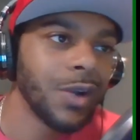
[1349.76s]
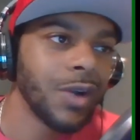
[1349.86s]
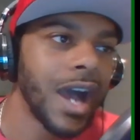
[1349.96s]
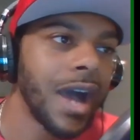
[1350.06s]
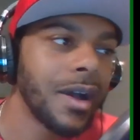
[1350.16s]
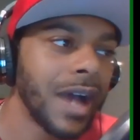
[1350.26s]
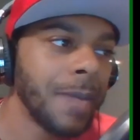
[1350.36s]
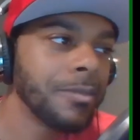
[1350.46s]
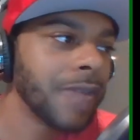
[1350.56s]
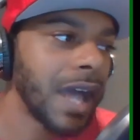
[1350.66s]

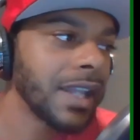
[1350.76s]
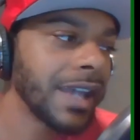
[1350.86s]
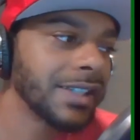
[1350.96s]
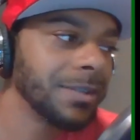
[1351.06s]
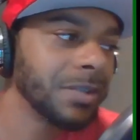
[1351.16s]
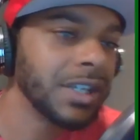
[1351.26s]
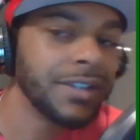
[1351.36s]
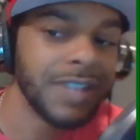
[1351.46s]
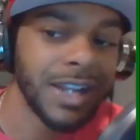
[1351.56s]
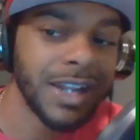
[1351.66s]
I like to
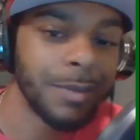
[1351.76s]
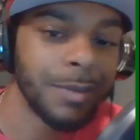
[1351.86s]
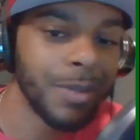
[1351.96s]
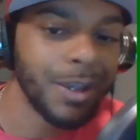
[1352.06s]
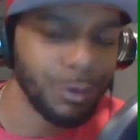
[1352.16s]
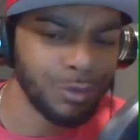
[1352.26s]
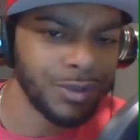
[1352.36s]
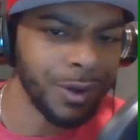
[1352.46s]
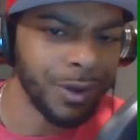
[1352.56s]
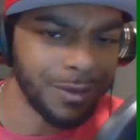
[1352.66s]
believe that I'm a man who's
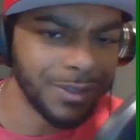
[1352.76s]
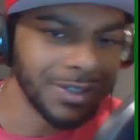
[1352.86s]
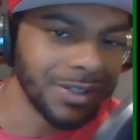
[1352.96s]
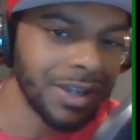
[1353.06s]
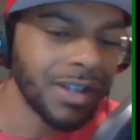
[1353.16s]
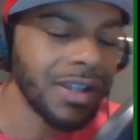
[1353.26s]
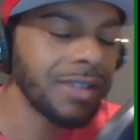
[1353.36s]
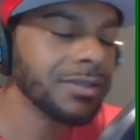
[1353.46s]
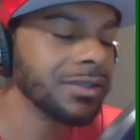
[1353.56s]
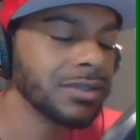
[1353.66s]
evolved, and
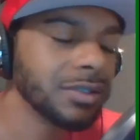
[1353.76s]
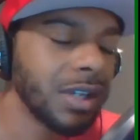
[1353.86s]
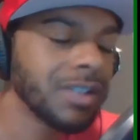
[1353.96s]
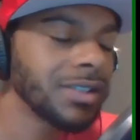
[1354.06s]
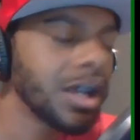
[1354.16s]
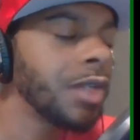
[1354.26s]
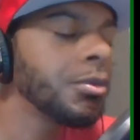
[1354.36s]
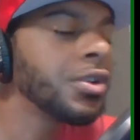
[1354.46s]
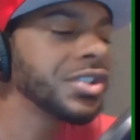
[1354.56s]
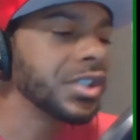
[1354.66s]
it's all
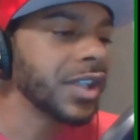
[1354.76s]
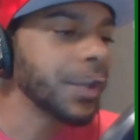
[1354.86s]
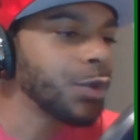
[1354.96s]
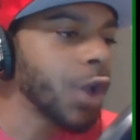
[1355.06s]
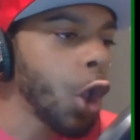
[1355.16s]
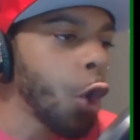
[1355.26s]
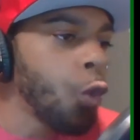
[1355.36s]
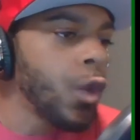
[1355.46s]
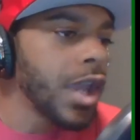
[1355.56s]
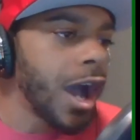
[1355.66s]
bullshit. Like
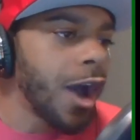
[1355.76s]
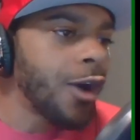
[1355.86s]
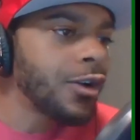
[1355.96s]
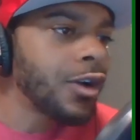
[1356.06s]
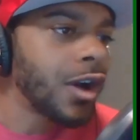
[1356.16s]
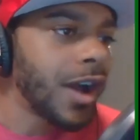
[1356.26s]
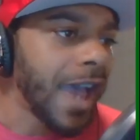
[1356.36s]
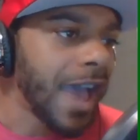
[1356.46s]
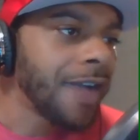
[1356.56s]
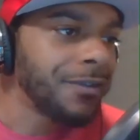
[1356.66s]
we all
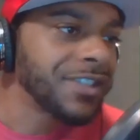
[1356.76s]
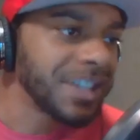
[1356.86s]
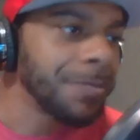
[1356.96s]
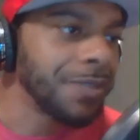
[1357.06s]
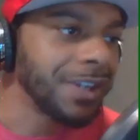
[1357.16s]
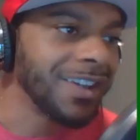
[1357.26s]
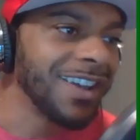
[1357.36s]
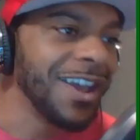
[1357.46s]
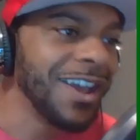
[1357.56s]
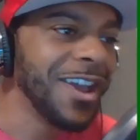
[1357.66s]
have something,
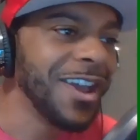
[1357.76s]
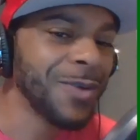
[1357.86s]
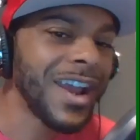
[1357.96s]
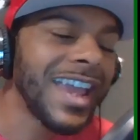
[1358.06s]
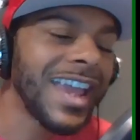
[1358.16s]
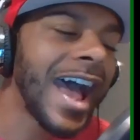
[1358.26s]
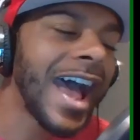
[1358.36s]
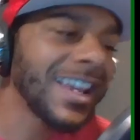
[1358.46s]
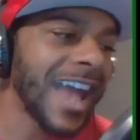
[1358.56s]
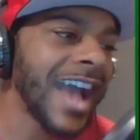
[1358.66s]
right? And
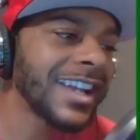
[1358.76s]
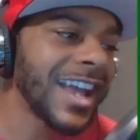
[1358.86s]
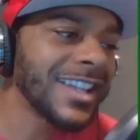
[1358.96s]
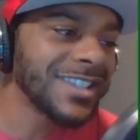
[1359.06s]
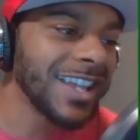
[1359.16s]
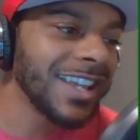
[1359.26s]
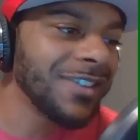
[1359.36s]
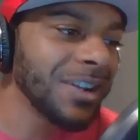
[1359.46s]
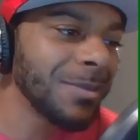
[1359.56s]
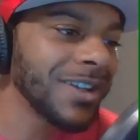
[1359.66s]
I acknowledge that
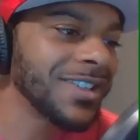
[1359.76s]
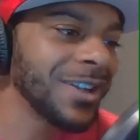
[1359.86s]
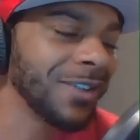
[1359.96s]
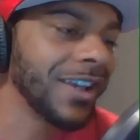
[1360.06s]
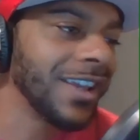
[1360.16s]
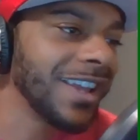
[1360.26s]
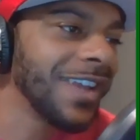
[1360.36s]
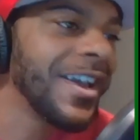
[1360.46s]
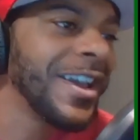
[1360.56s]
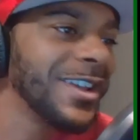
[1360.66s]
even in myself. Like I
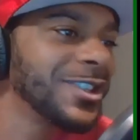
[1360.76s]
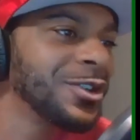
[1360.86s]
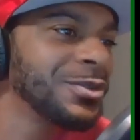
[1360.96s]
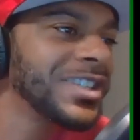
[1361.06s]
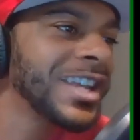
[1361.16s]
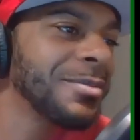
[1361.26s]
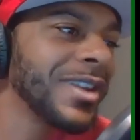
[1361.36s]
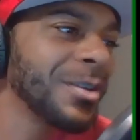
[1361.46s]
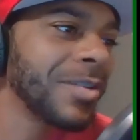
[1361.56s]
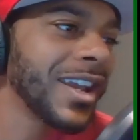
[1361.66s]
laugh as soon as we say
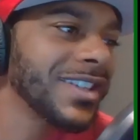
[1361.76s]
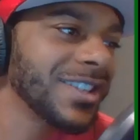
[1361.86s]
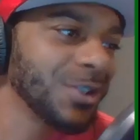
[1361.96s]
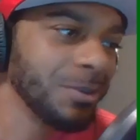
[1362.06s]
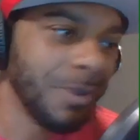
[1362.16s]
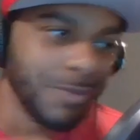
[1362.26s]
Peter Pan syndrome.